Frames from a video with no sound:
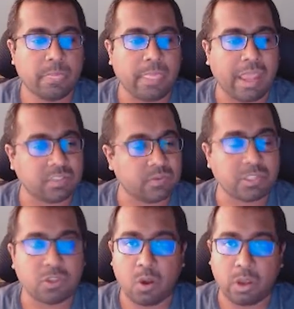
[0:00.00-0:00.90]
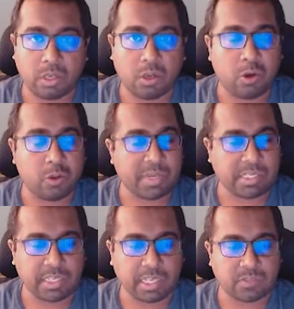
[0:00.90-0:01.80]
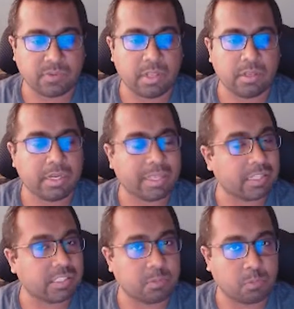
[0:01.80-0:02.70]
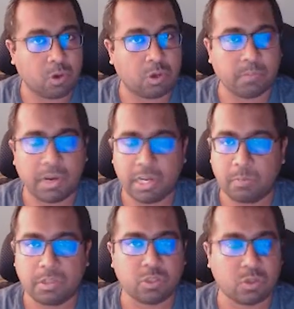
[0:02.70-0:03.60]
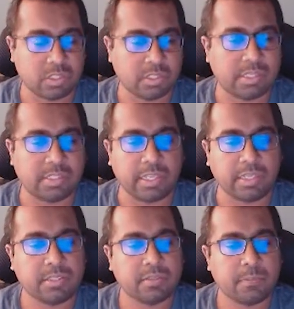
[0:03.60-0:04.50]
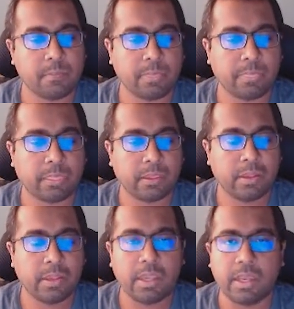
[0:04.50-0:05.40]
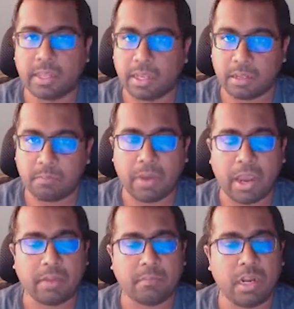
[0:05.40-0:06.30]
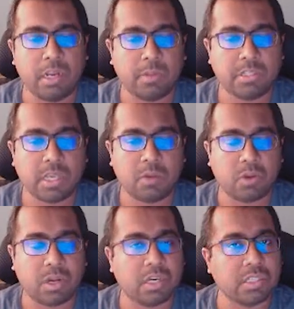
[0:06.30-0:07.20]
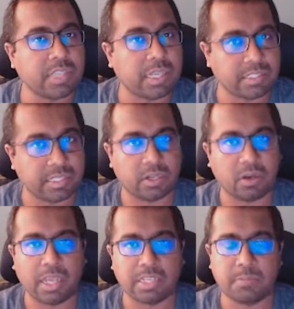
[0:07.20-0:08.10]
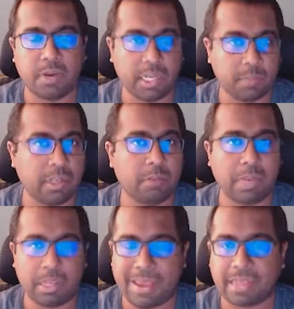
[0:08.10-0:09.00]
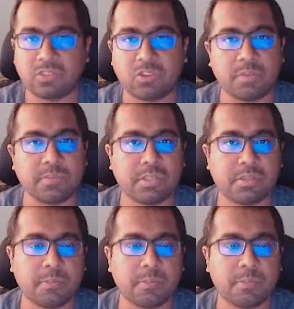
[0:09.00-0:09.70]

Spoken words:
As we saw in audio mixing as well, it can support multiple sources and syncs. It can combine multiple sound cards and synchronize multiple playback streams.